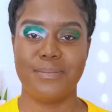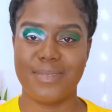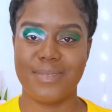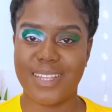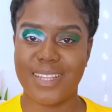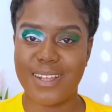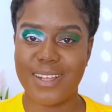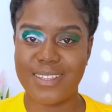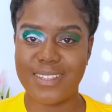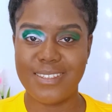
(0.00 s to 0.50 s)

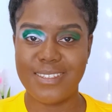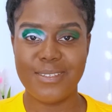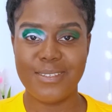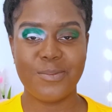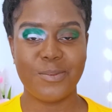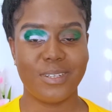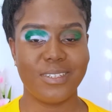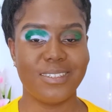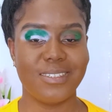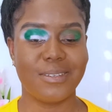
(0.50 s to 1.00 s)
Now this is
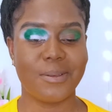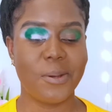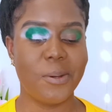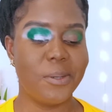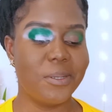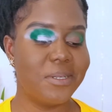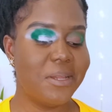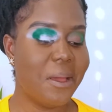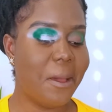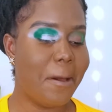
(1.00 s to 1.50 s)
what is
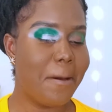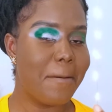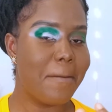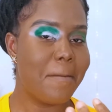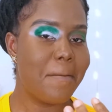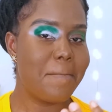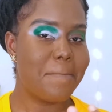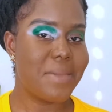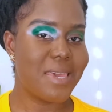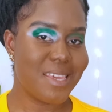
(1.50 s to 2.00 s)
called
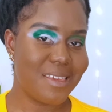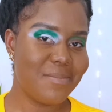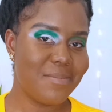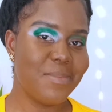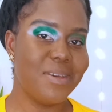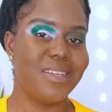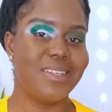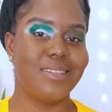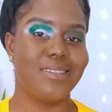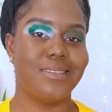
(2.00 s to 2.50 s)

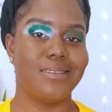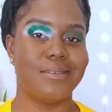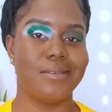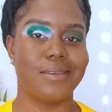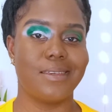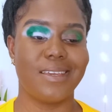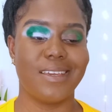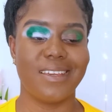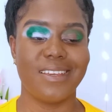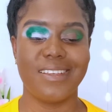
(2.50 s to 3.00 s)
pigment.
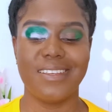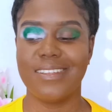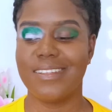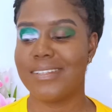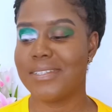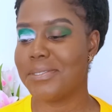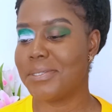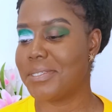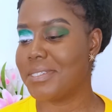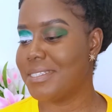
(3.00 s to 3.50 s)
Okay,
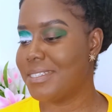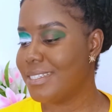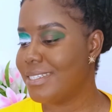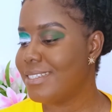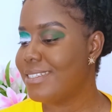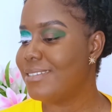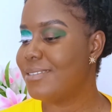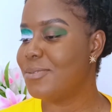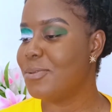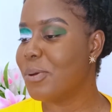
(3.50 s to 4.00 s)
so this
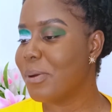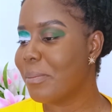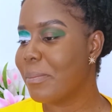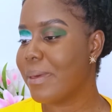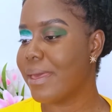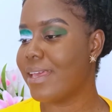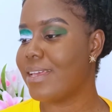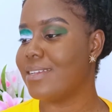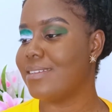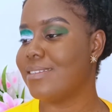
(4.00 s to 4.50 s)
is no
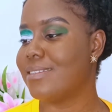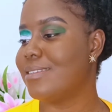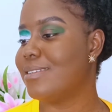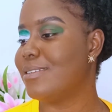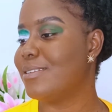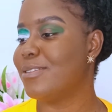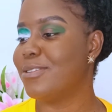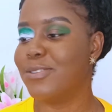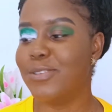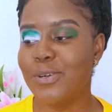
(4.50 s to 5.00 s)
base,
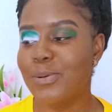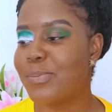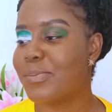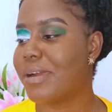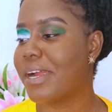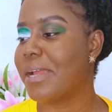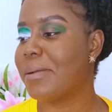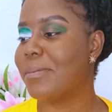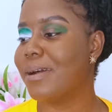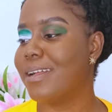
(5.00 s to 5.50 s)
no
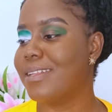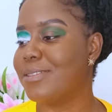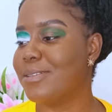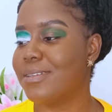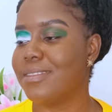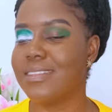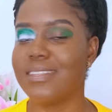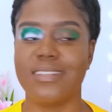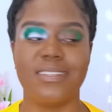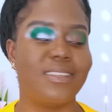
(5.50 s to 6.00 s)
primer,
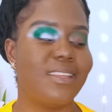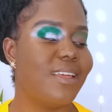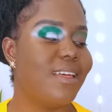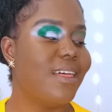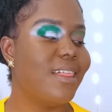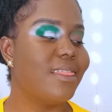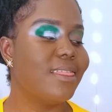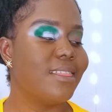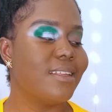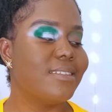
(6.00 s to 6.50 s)
nothing.
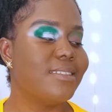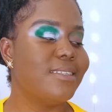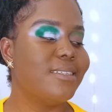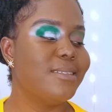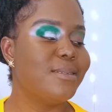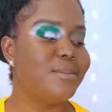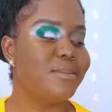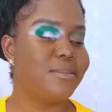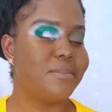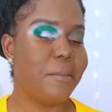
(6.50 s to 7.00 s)
This
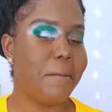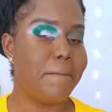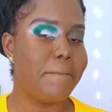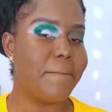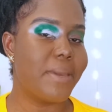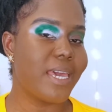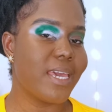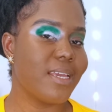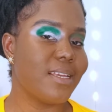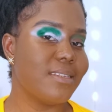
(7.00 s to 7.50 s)
is
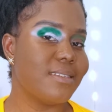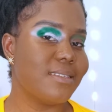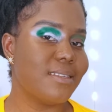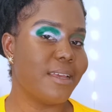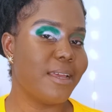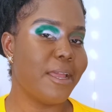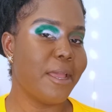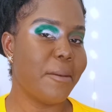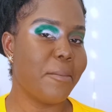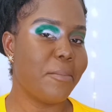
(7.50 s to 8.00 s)
base
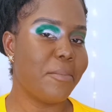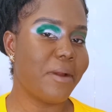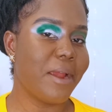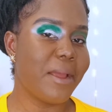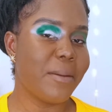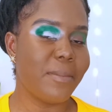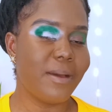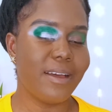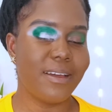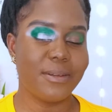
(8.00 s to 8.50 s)
and
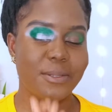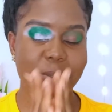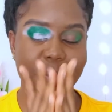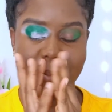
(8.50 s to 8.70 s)
primer.